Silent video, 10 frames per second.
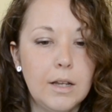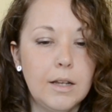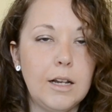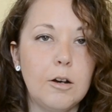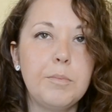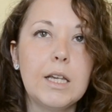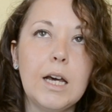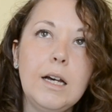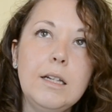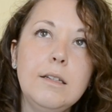Now,
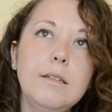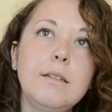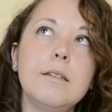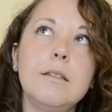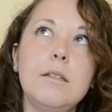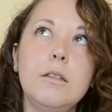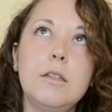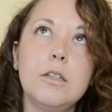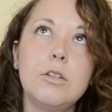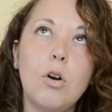because
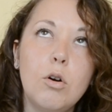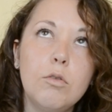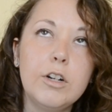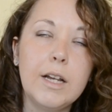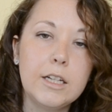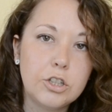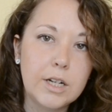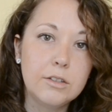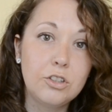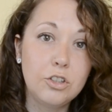the overnight
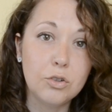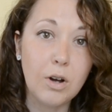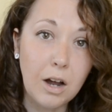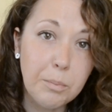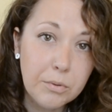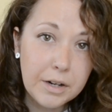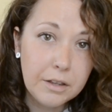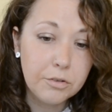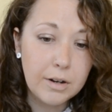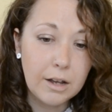trains do
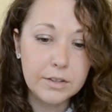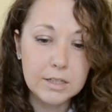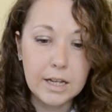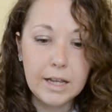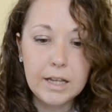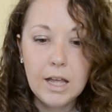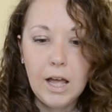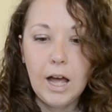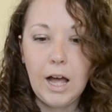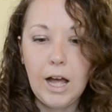operate throughout the day,
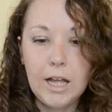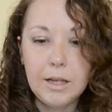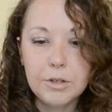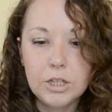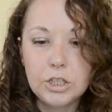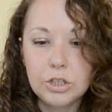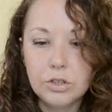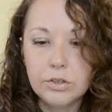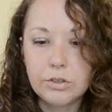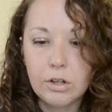I'm gonna
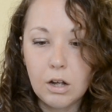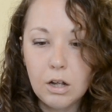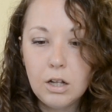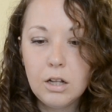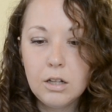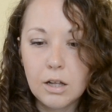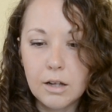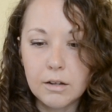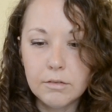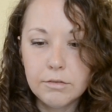choose
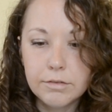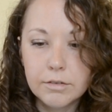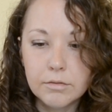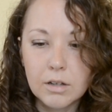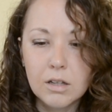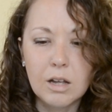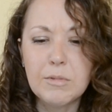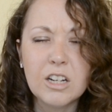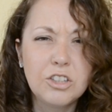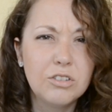I'm
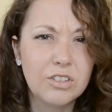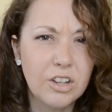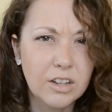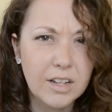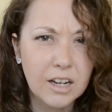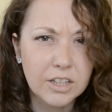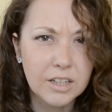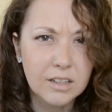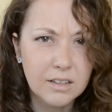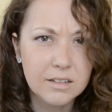not gonna choose Lux
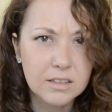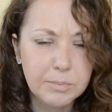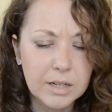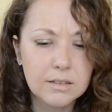actually, because that's